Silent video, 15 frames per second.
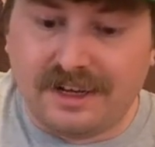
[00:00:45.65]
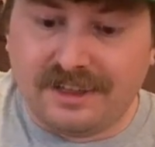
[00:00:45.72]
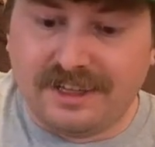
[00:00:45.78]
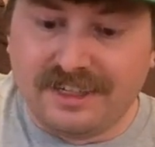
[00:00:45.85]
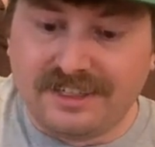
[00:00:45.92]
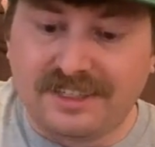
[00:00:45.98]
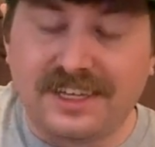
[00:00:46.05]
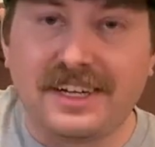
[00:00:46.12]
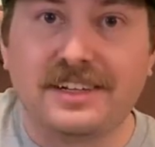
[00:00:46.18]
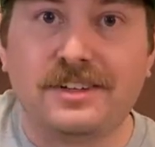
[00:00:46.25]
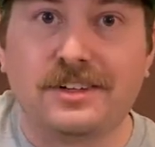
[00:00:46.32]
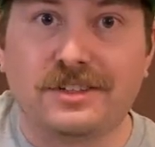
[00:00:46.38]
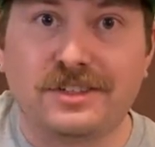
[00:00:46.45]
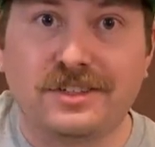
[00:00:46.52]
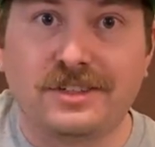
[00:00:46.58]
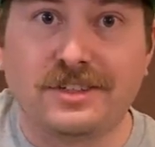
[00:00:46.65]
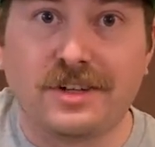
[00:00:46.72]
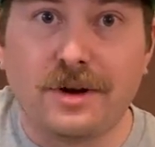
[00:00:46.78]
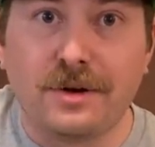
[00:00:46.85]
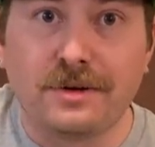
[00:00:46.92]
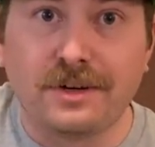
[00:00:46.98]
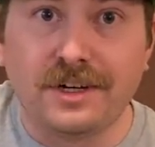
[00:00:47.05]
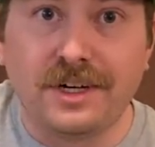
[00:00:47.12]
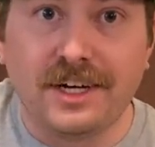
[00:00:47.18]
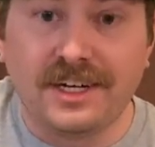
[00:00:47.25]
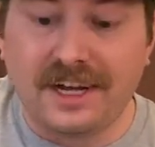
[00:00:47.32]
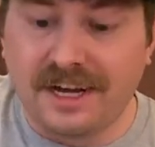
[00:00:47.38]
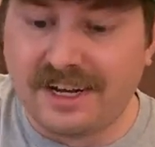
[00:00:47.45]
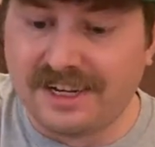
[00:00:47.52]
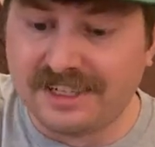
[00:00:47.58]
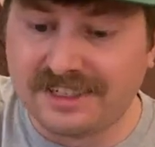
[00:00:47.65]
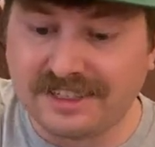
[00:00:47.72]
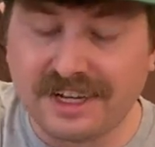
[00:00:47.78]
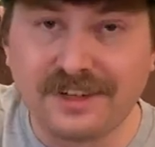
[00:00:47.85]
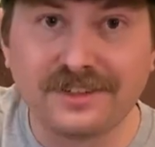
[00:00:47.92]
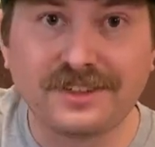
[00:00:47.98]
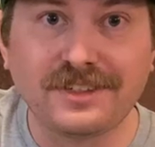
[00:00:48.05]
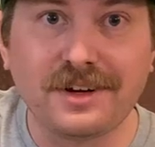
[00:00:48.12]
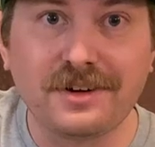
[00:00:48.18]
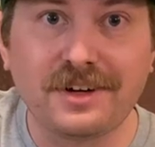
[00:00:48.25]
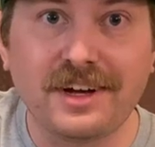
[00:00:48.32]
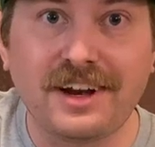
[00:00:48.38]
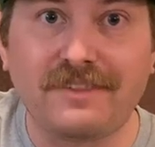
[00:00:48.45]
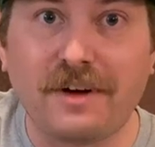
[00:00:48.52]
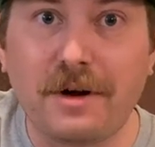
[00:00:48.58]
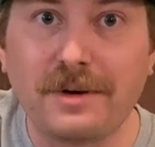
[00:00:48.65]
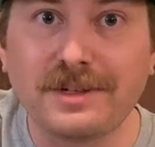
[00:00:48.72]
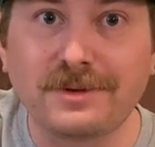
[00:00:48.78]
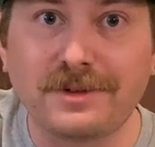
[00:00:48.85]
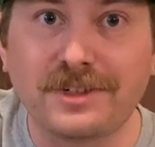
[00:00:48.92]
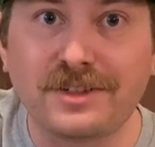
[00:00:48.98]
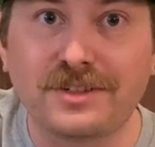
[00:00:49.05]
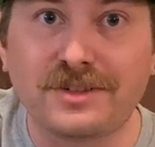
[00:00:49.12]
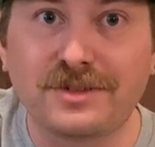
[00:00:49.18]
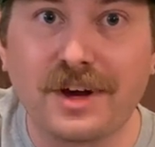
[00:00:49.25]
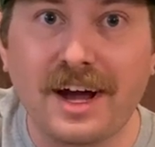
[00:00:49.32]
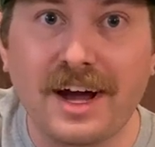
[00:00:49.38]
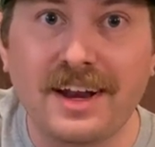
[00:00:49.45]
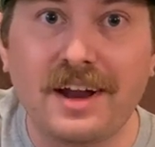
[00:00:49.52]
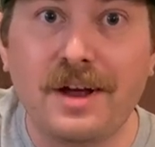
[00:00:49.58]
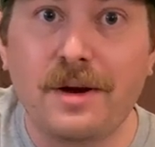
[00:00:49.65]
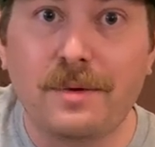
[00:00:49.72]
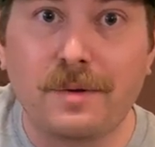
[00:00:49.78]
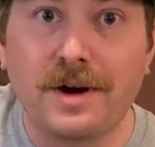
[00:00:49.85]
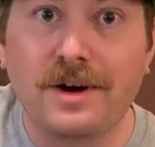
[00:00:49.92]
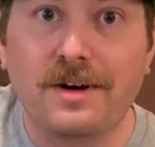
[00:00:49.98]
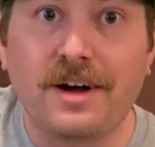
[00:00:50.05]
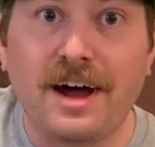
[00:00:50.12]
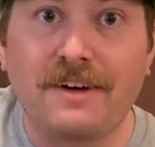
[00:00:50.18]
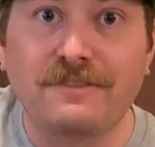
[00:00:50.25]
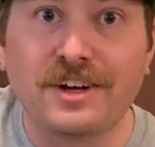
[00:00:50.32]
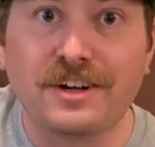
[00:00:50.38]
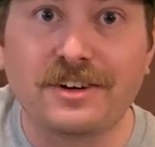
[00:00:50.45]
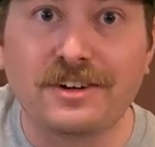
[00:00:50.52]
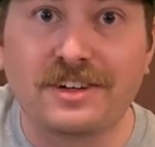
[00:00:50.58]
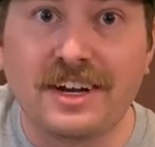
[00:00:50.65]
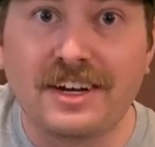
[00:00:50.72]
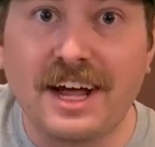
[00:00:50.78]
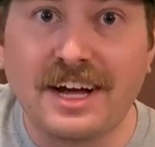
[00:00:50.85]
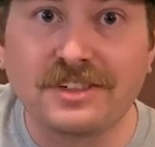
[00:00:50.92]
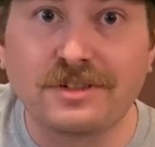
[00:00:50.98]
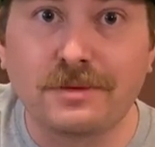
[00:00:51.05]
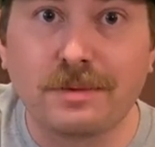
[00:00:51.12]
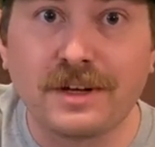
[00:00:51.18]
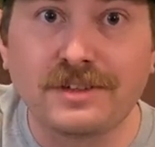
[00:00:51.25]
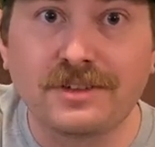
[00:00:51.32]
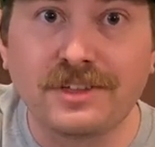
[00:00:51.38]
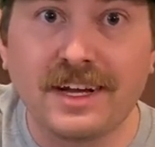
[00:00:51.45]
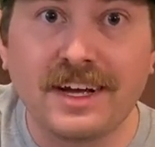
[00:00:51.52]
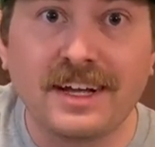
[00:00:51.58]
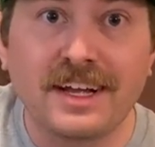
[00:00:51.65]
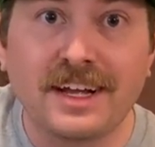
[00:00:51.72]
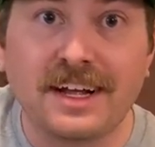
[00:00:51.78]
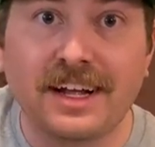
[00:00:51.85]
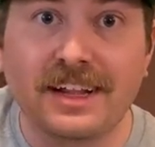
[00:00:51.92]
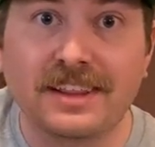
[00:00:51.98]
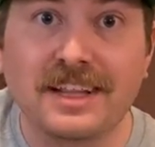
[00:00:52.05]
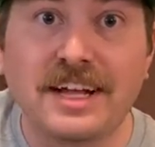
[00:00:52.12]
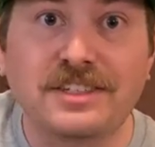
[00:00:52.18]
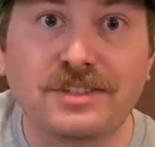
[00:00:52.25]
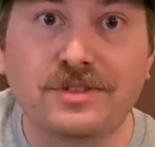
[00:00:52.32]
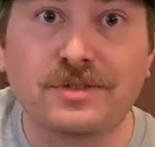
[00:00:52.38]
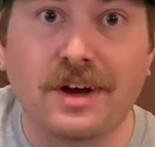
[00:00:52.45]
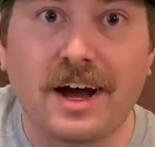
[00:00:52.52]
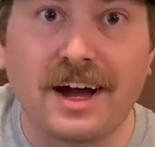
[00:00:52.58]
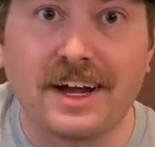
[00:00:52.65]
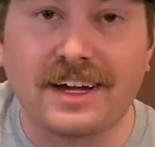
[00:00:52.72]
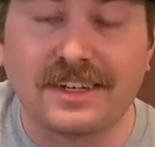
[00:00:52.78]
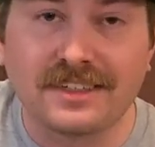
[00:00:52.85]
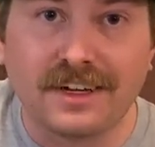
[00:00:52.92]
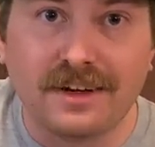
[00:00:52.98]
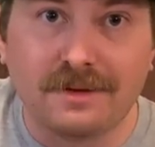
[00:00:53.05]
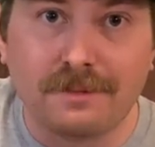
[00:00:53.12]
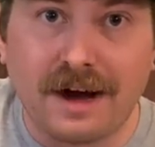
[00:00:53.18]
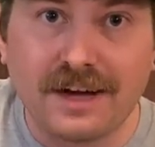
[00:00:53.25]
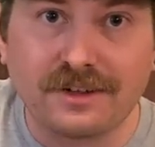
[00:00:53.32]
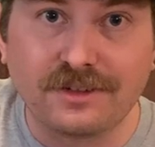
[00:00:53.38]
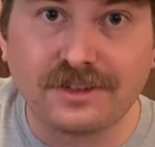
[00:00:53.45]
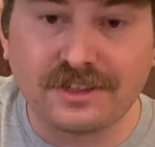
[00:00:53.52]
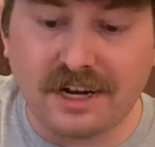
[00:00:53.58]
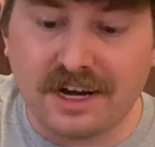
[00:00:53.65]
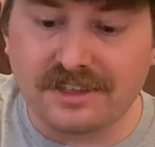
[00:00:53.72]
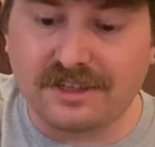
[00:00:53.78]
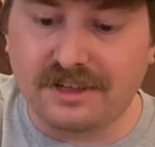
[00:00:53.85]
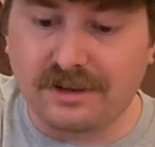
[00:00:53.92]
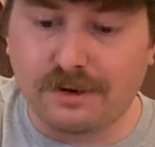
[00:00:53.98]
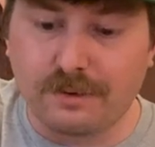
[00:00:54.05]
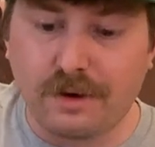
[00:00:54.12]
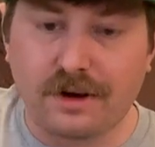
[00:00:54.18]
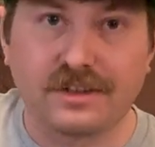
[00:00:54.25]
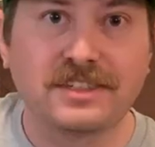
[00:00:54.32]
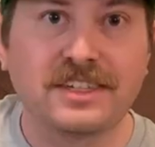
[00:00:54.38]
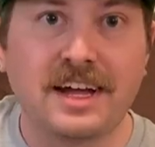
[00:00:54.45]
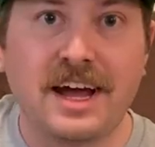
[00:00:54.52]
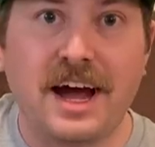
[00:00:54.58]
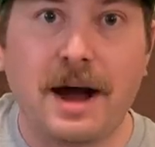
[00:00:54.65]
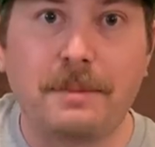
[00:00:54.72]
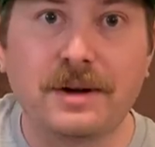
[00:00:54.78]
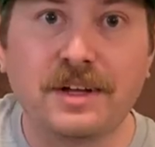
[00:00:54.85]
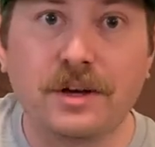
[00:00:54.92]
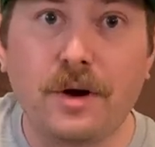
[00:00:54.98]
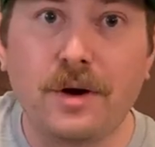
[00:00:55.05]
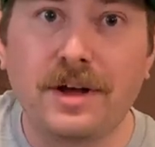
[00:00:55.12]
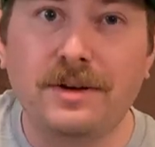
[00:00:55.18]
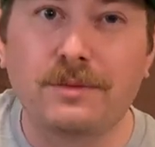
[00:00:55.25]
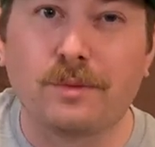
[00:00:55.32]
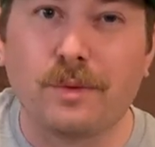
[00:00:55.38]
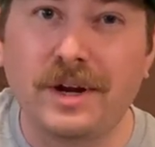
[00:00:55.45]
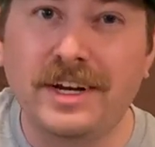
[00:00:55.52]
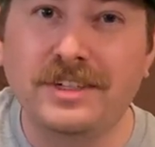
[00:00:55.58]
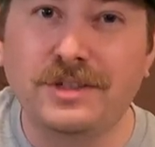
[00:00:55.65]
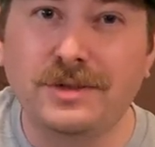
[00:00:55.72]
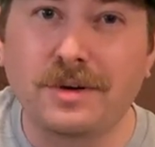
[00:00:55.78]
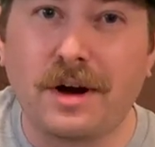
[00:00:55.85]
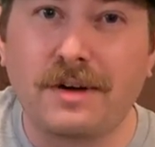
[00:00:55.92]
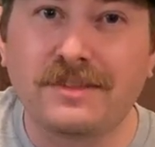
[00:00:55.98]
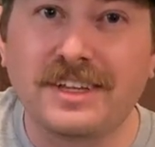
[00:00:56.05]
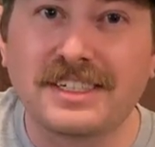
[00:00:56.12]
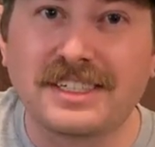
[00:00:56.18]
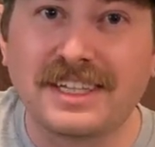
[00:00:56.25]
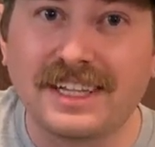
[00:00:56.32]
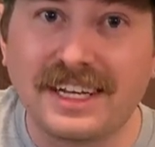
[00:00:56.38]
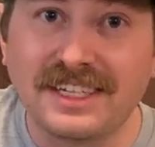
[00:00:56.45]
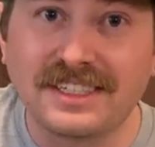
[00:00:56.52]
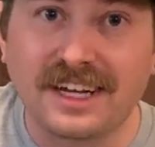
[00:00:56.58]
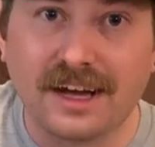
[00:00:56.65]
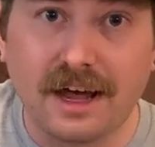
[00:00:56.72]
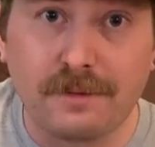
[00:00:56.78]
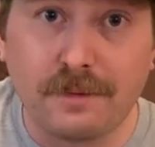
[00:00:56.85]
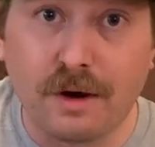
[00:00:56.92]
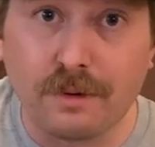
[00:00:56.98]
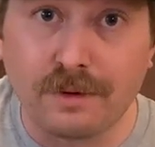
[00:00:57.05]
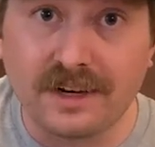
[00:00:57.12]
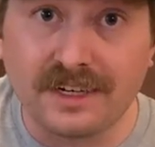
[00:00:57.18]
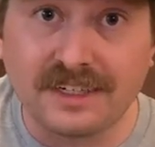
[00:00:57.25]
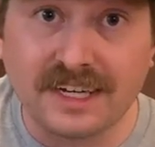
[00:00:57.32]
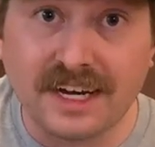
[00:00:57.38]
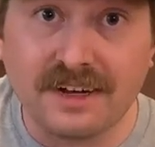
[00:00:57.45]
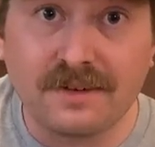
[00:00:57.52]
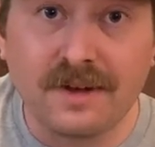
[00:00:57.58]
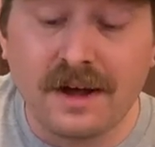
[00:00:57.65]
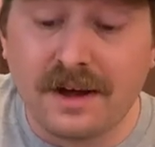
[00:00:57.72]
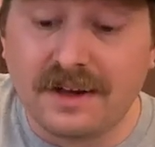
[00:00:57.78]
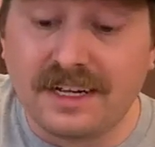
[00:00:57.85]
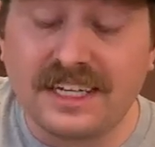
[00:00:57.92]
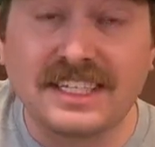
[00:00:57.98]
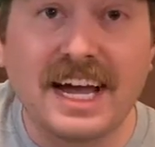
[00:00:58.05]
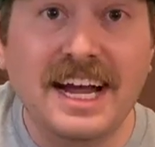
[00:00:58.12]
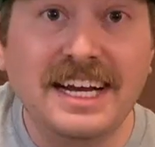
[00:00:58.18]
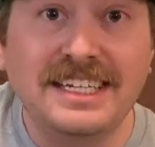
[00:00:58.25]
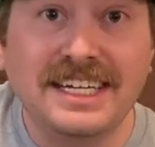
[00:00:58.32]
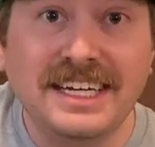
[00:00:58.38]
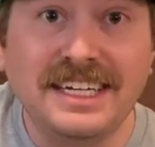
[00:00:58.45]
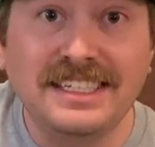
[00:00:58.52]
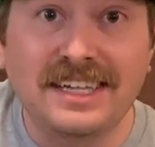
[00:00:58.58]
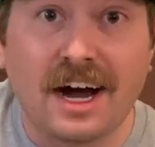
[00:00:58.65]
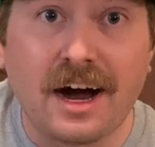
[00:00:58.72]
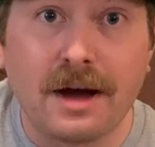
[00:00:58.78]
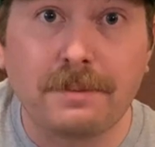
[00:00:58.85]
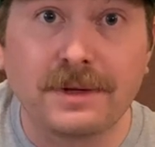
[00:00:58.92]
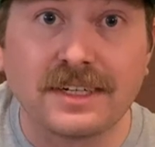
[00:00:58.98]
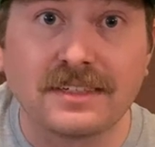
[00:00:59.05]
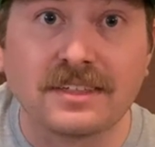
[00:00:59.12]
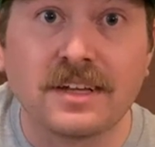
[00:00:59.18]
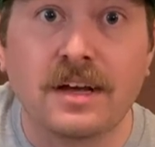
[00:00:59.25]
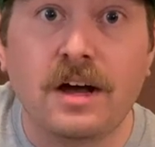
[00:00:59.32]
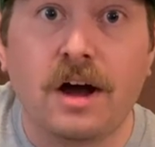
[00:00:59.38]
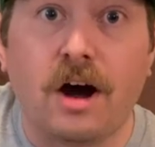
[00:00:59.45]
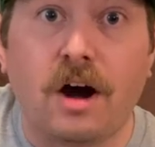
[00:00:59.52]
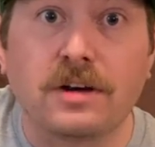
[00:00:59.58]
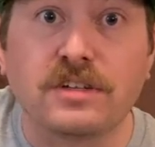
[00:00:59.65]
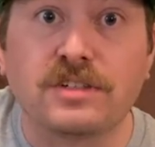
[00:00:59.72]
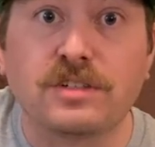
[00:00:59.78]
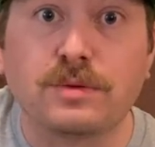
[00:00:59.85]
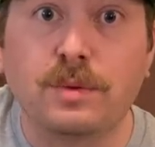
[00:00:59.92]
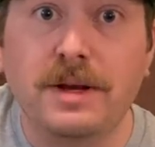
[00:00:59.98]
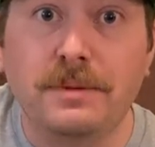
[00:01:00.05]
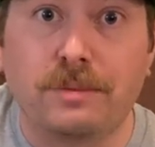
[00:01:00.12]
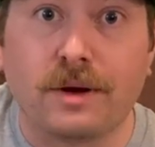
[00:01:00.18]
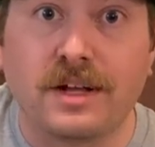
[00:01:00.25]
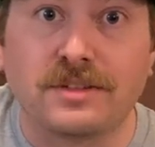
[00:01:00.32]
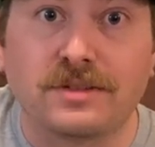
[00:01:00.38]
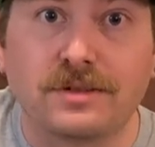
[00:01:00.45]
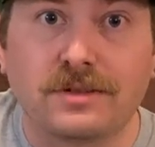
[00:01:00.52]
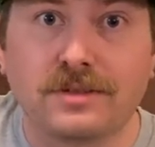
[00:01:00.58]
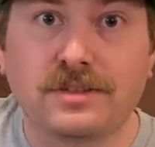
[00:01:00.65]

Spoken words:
This thing looks so good. Sounds so good. I've always wanted to try it. Well, I figured National Pretzel Day, let's try it. Michael Scott's The Works. I'm going to go ahead and read you off this list. I got them all written down. It's 18 toppings on a sweet pretzel.